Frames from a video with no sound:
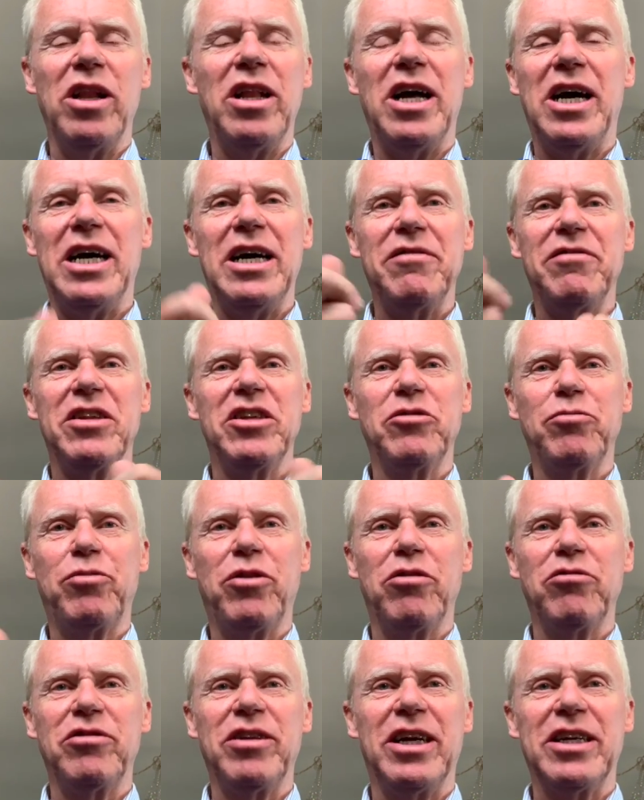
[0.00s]
I have this
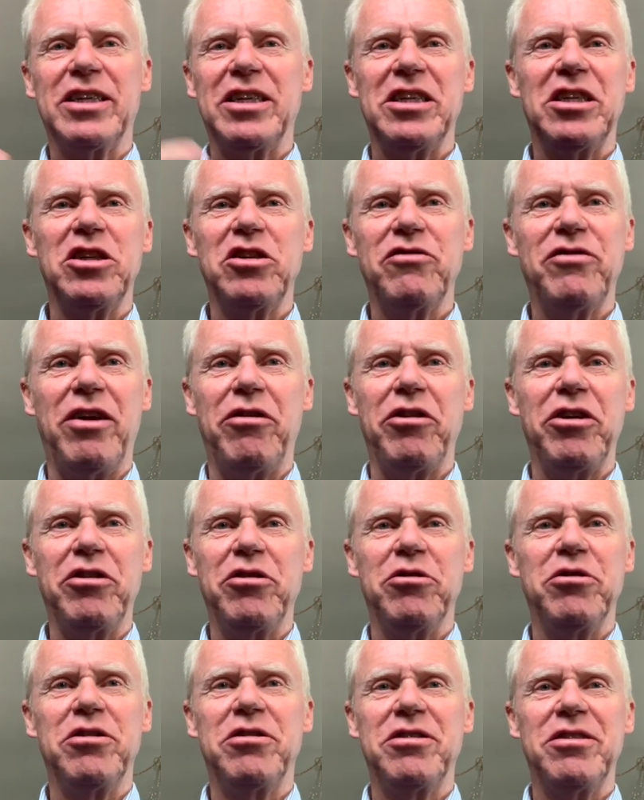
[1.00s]
product, it is very
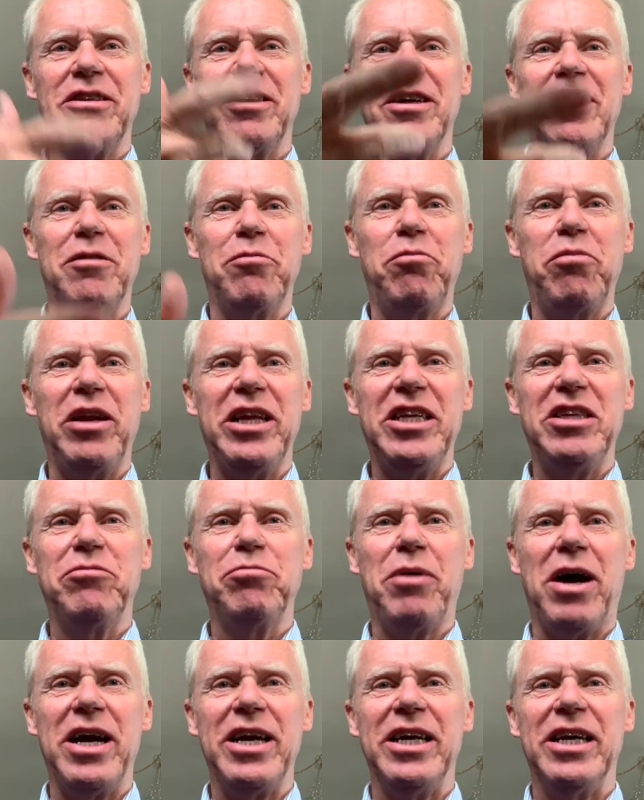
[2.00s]
good, please
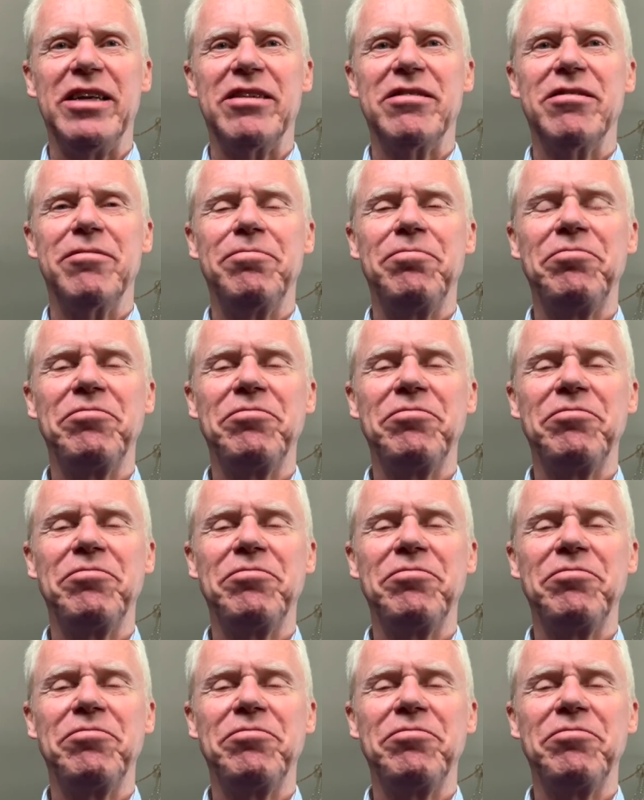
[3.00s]
buy it.